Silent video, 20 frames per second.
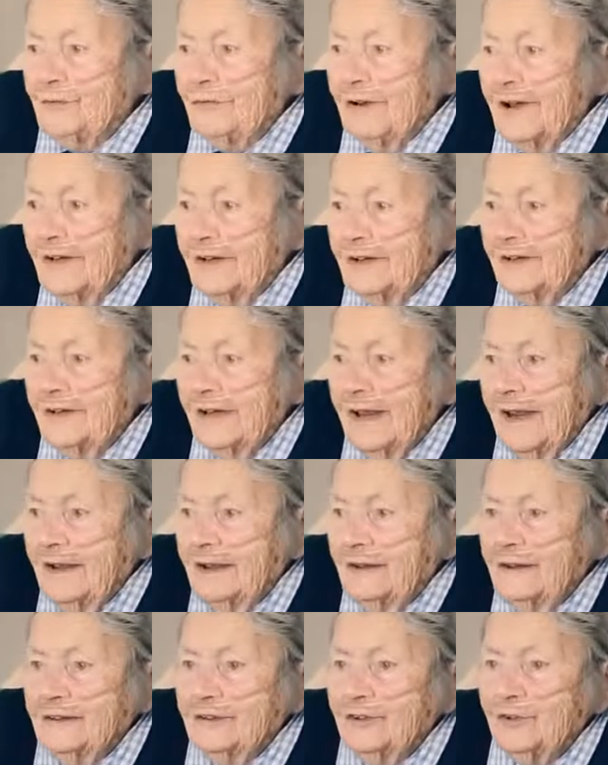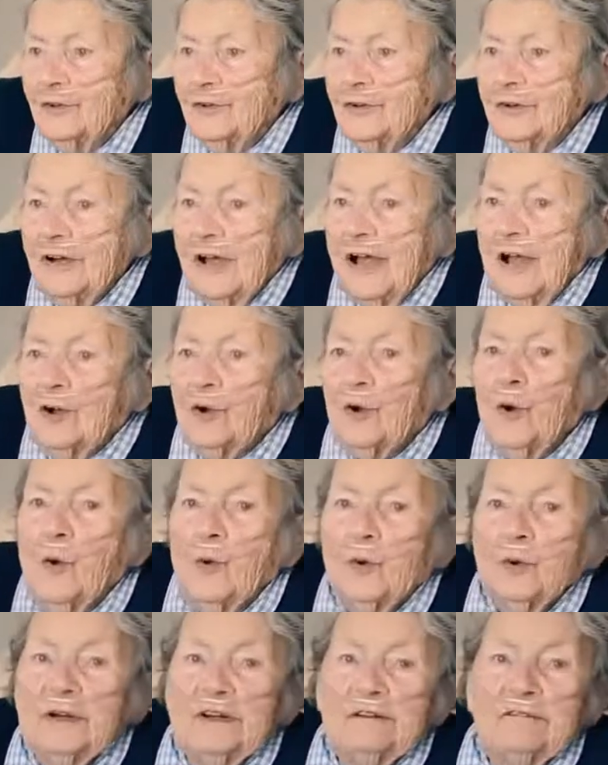your right leg and you're
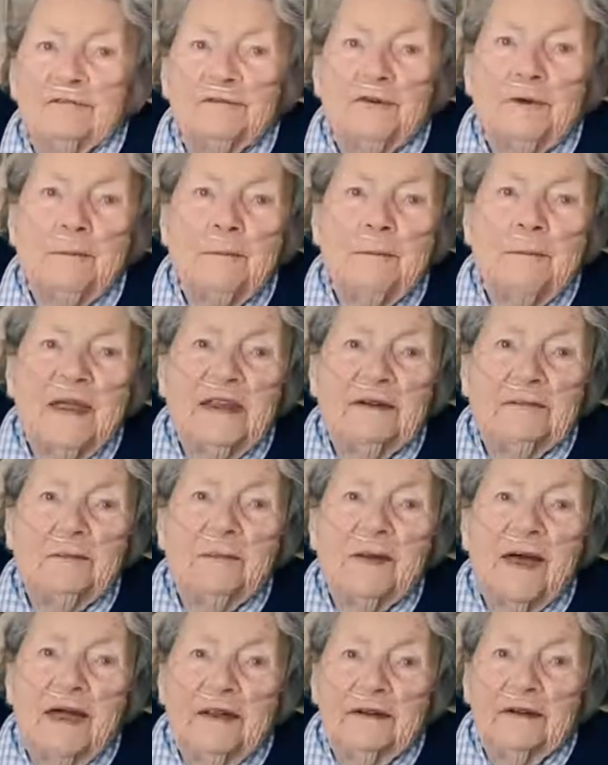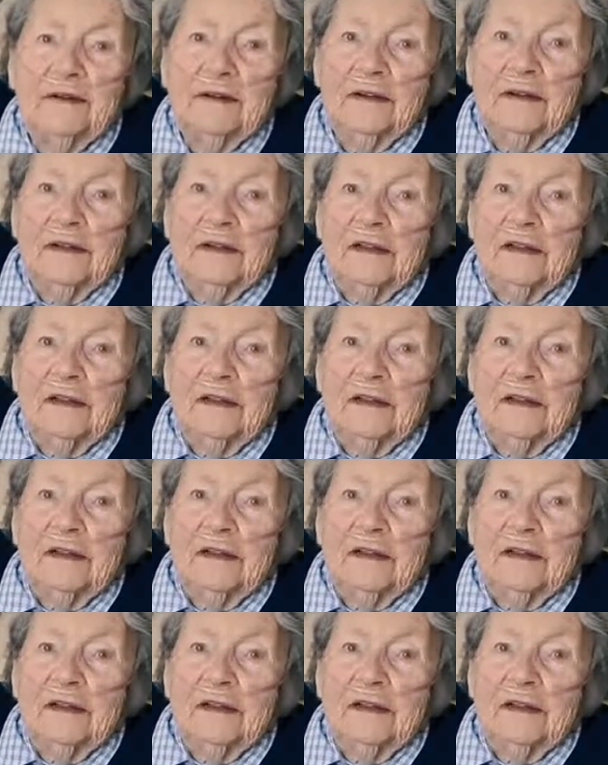calling for a bedpan.